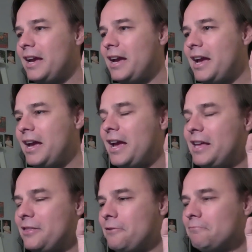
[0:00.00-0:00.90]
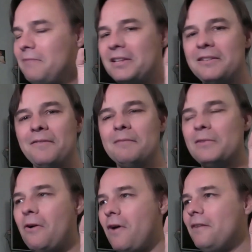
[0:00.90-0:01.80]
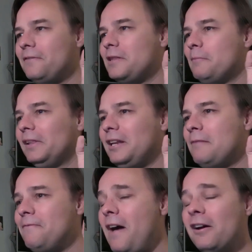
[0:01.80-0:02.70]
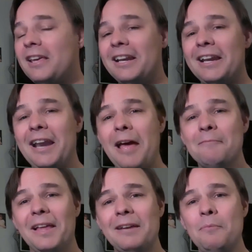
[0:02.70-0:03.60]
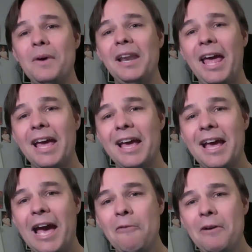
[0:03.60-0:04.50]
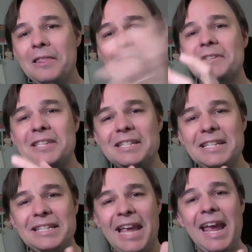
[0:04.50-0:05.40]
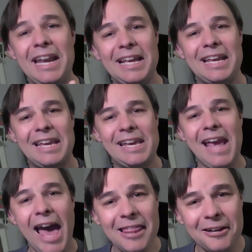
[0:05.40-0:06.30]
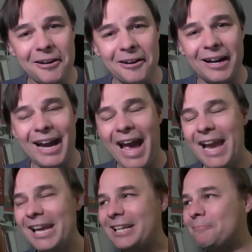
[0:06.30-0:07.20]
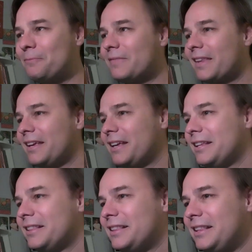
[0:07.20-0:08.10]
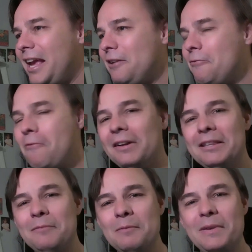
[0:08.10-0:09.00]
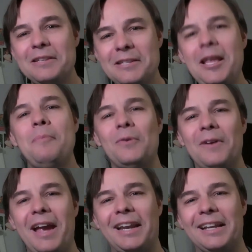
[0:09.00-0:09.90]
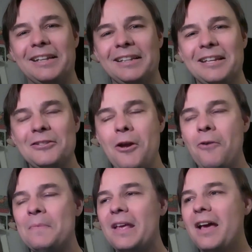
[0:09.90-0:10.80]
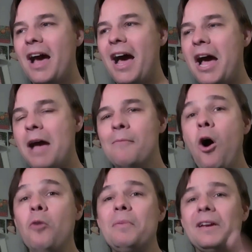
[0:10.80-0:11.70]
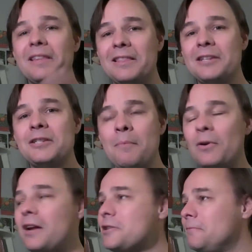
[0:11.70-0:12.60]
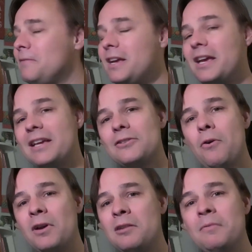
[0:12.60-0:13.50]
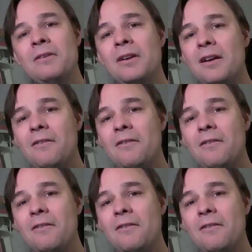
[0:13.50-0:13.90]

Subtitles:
the rest of them go off on the Millennium Falcon. And I'm like, but I want them to stay together. I don't want them to be separated. So I'm hoping that this separation is going to be